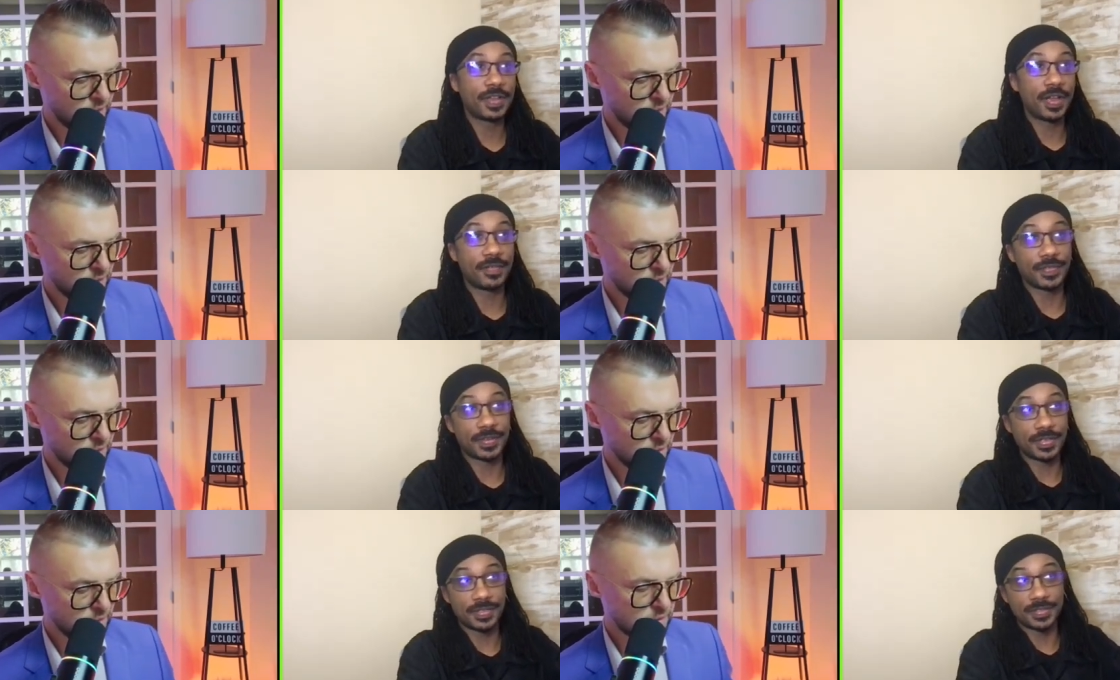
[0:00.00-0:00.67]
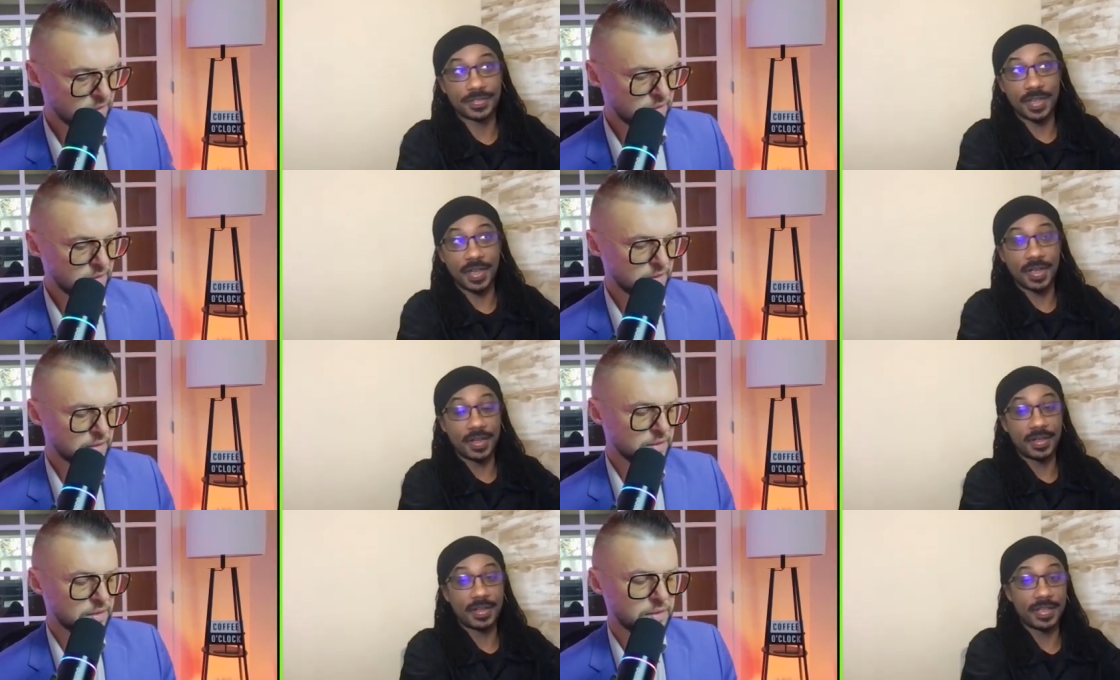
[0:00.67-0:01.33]
Speaker 1: confidence,
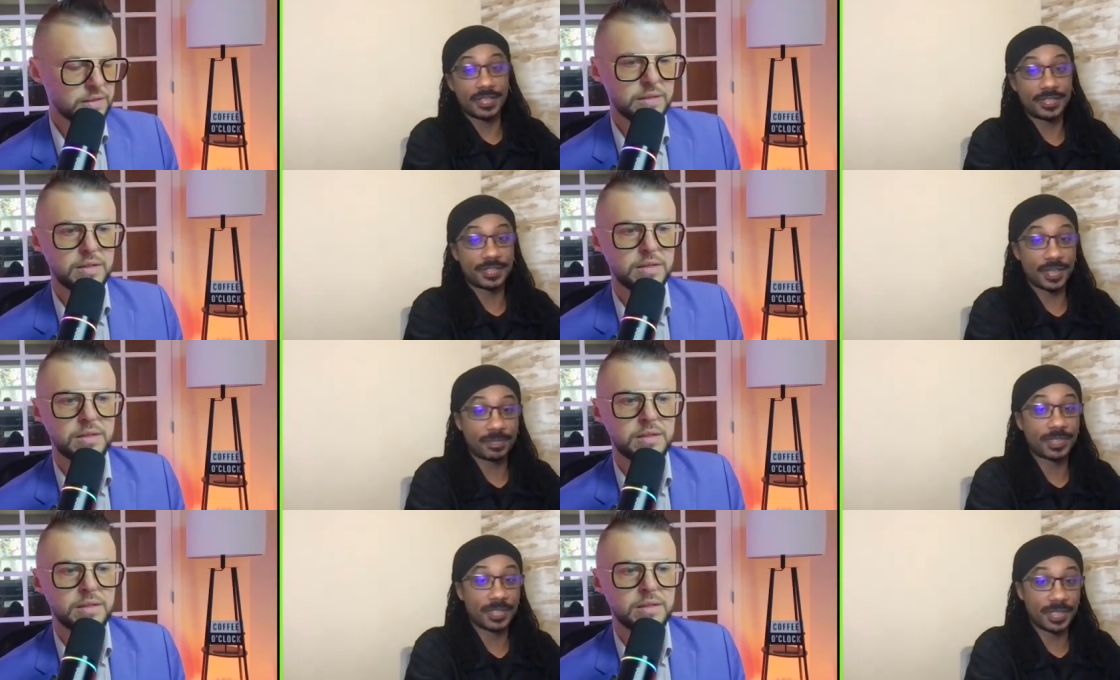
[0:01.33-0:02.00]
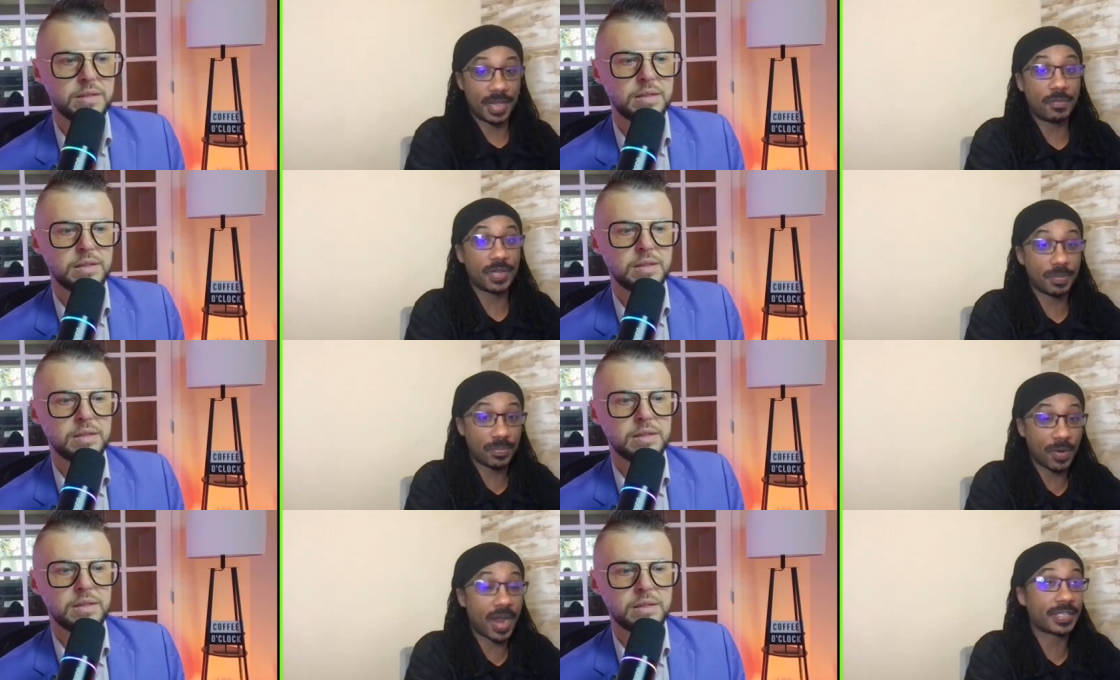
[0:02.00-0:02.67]
uh, it's something that we
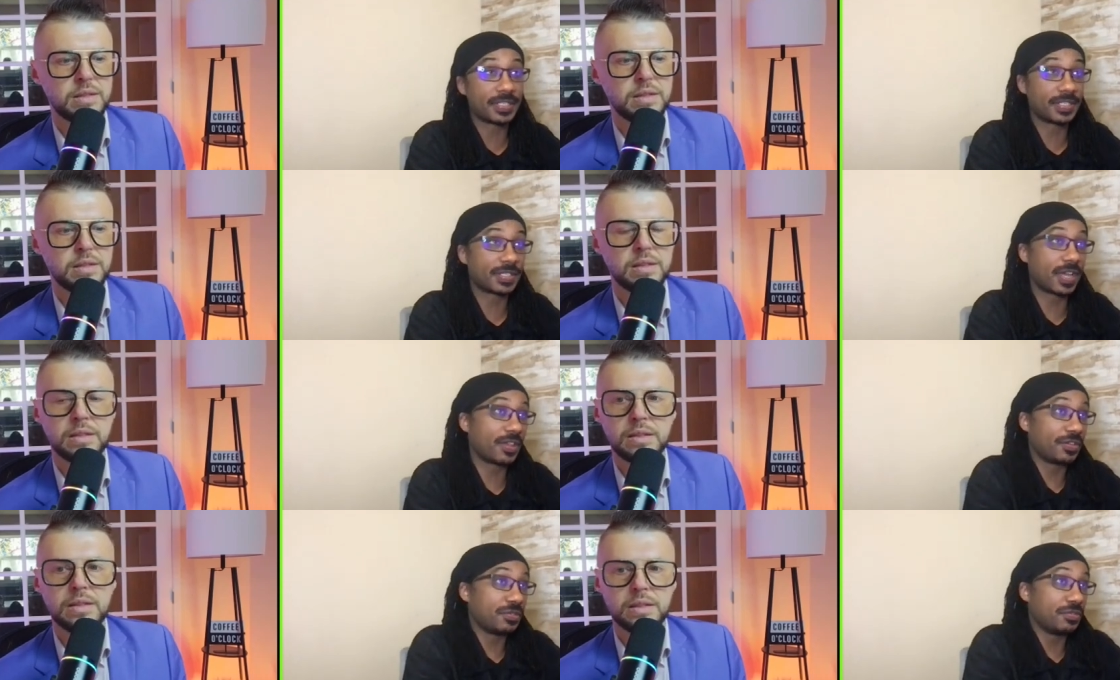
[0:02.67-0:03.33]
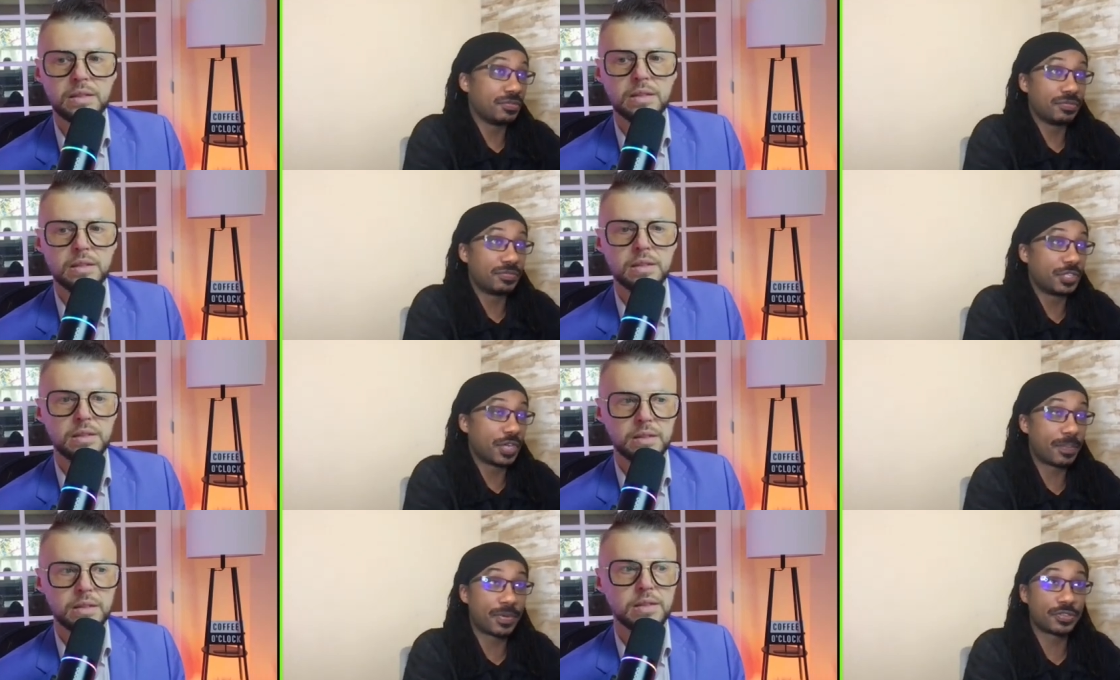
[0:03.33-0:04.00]
can practice together. You jump